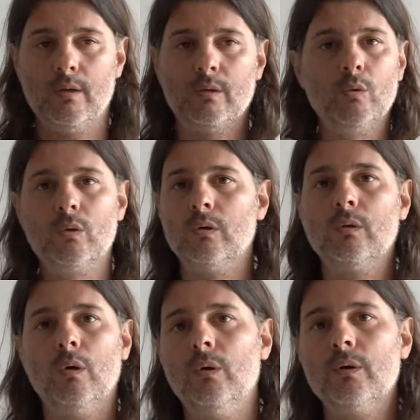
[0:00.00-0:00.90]

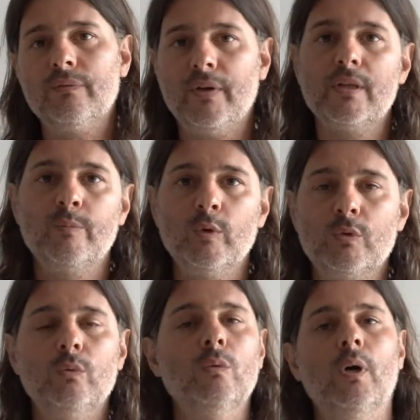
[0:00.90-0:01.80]
Google or Facebook
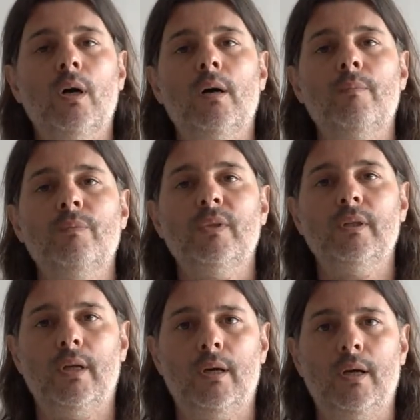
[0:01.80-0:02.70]
to
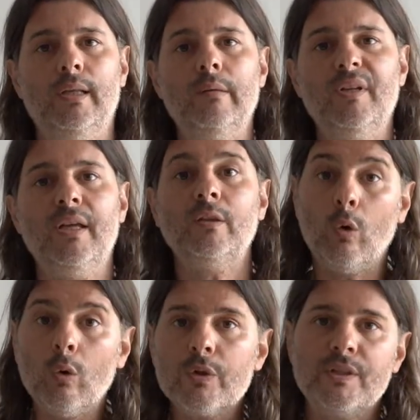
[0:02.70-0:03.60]
eliminate
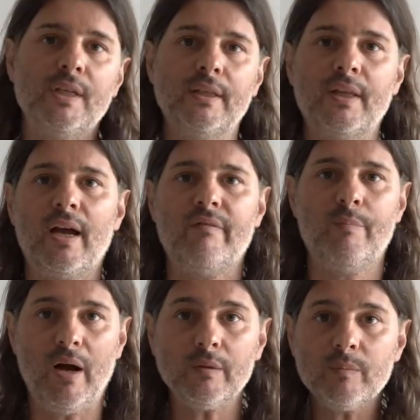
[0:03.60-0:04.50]
all the data they have
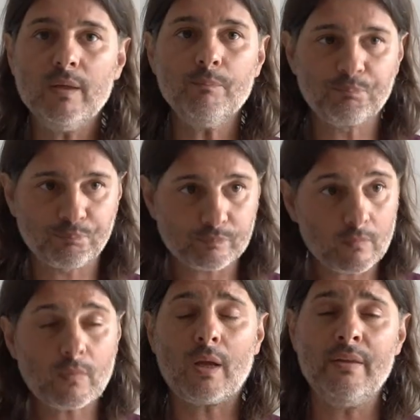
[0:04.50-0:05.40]
about me.
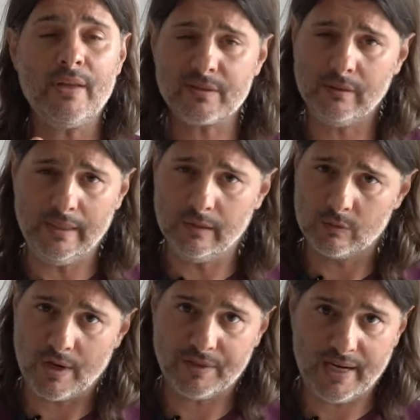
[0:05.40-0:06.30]
And that's a legal
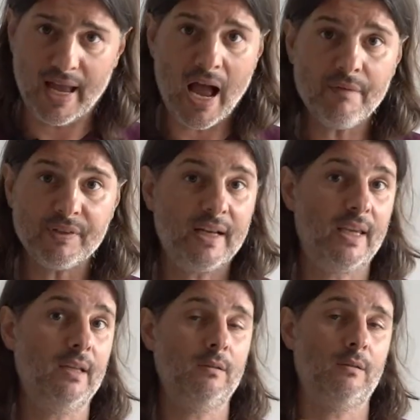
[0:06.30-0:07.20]
right that I have, and I
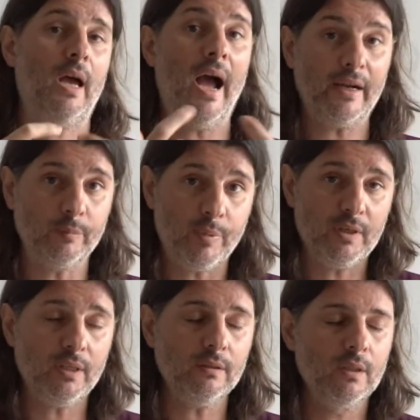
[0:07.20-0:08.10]
can act upon it.